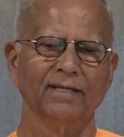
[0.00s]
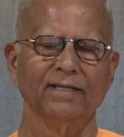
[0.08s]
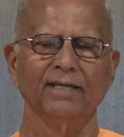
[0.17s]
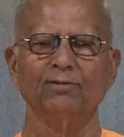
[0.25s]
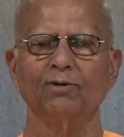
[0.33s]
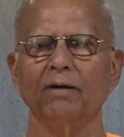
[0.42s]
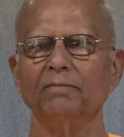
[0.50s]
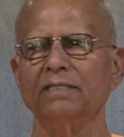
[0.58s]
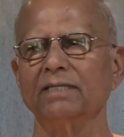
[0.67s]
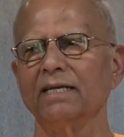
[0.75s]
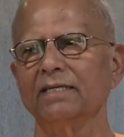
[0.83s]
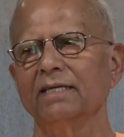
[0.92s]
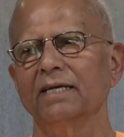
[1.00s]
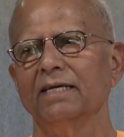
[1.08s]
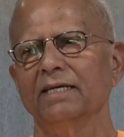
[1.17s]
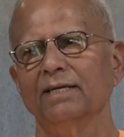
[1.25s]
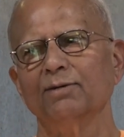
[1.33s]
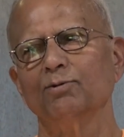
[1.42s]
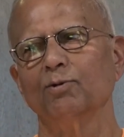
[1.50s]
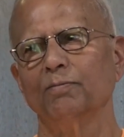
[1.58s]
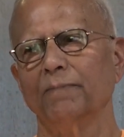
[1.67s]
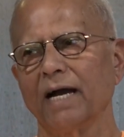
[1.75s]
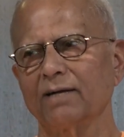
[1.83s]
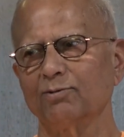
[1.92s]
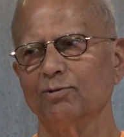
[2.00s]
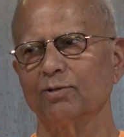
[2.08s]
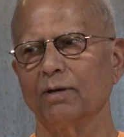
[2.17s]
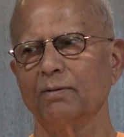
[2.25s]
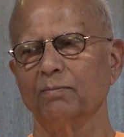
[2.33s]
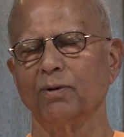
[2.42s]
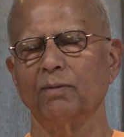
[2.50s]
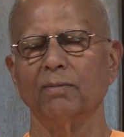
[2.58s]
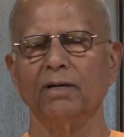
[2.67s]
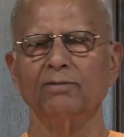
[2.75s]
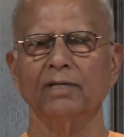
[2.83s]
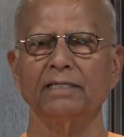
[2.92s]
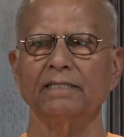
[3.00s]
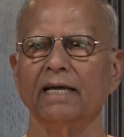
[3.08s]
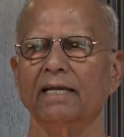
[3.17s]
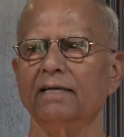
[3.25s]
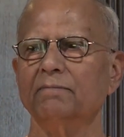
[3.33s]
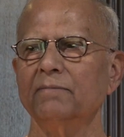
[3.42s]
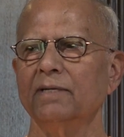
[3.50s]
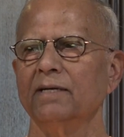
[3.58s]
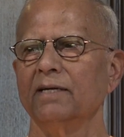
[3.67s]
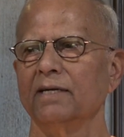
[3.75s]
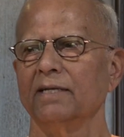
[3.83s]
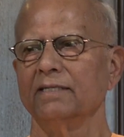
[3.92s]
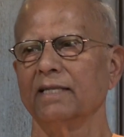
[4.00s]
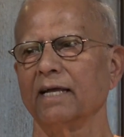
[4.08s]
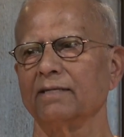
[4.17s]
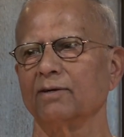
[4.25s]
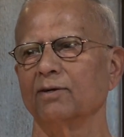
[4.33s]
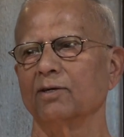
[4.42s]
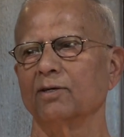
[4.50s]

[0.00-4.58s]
Then Swami said, you go back to Swami Brahmananda, tell him that